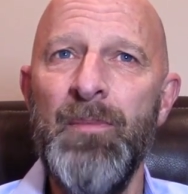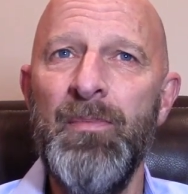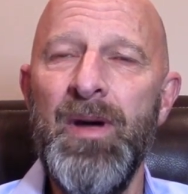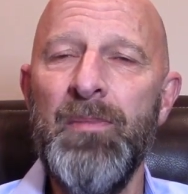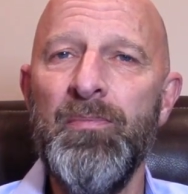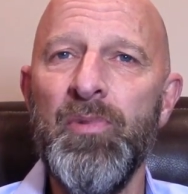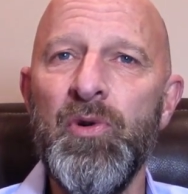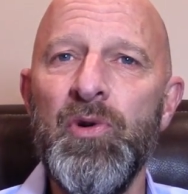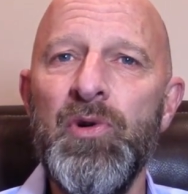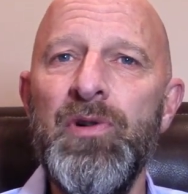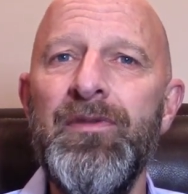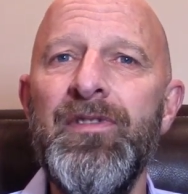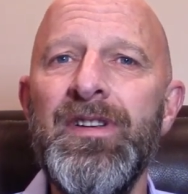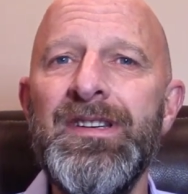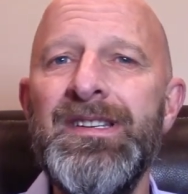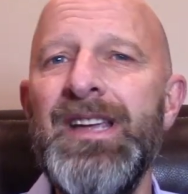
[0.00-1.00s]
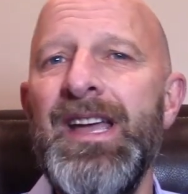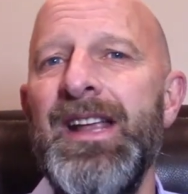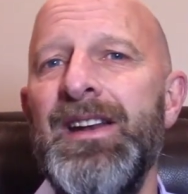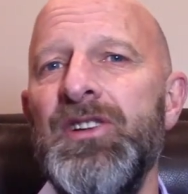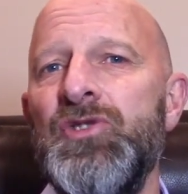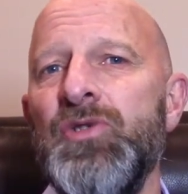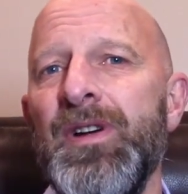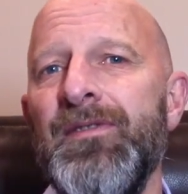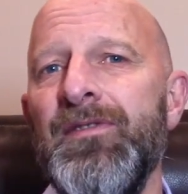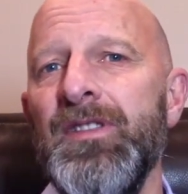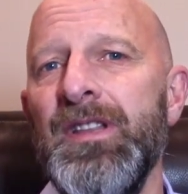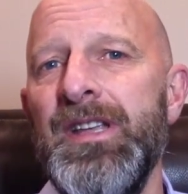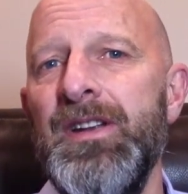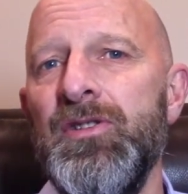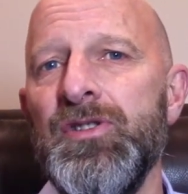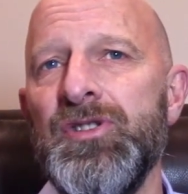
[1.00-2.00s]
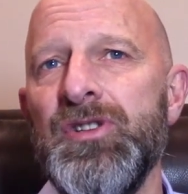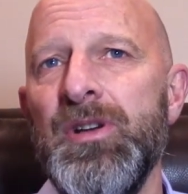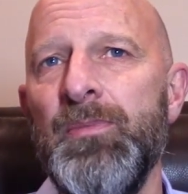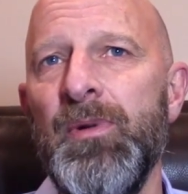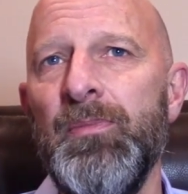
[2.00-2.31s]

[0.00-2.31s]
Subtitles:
but proven data-driven leadership